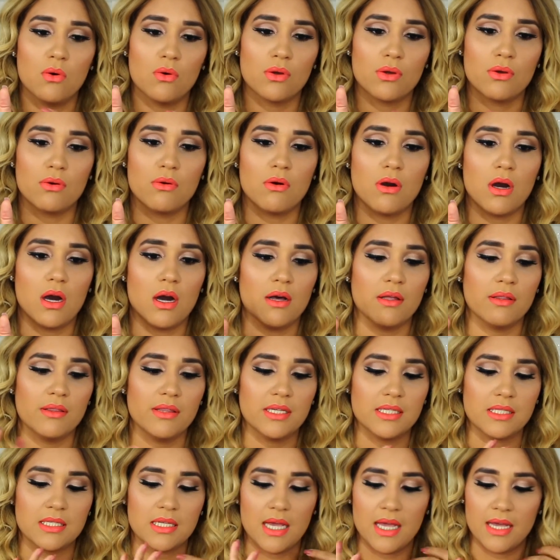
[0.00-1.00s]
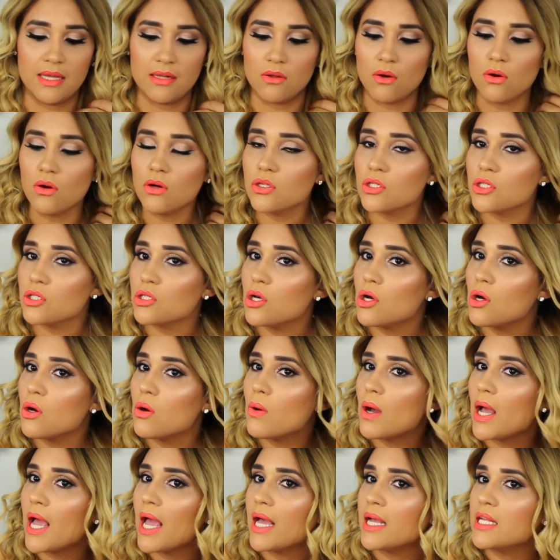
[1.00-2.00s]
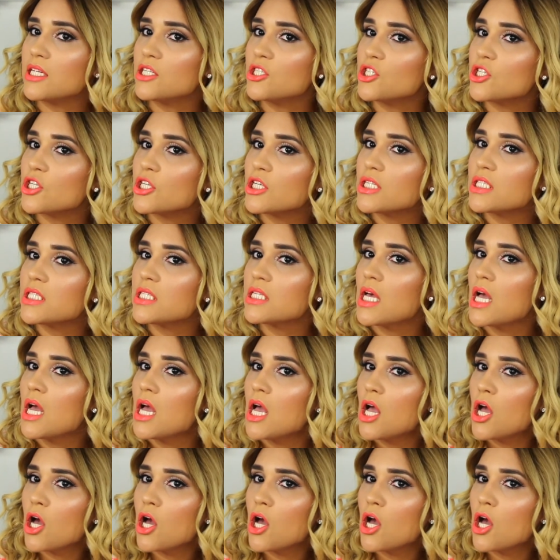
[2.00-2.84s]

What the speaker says: oil on this hand also, and just